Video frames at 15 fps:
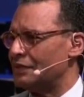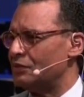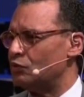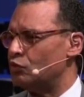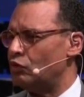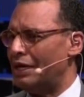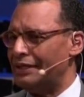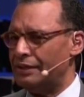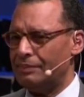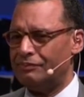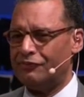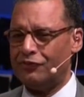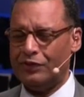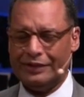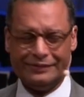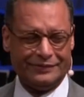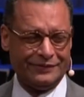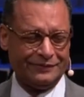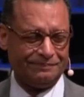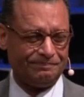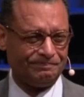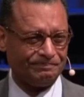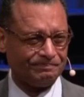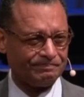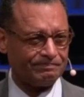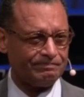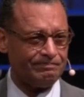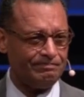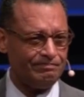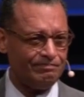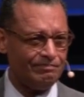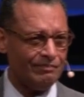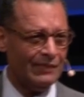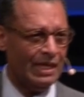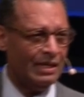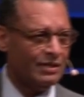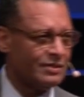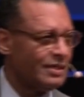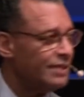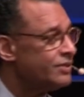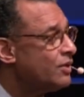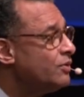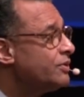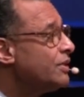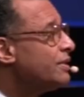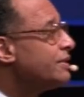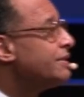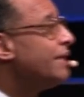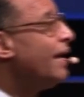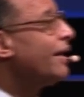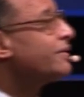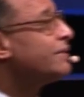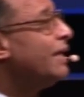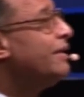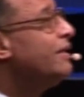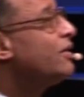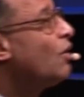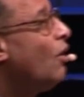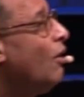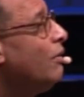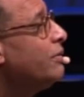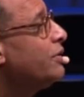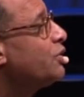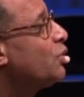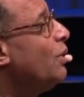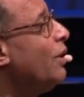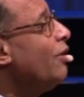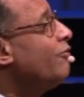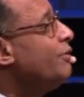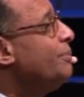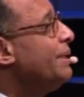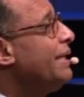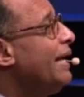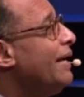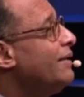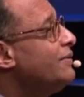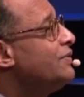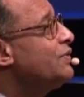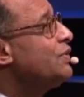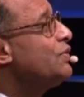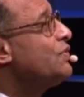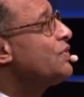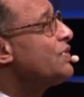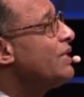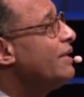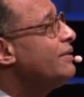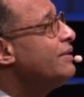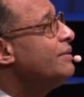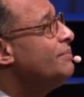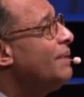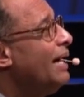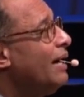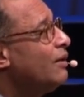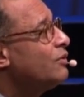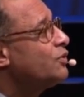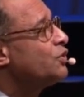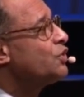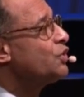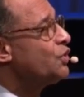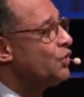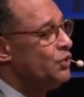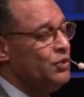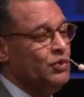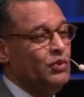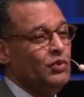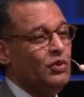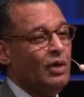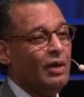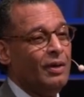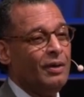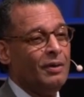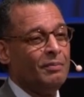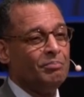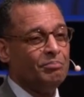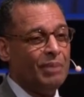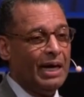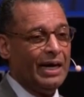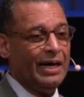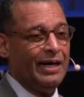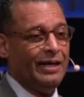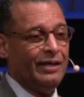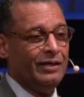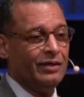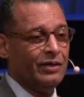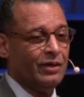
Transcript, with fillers: right up front. So let's go to the text. And he called the 12 and began to send them out two by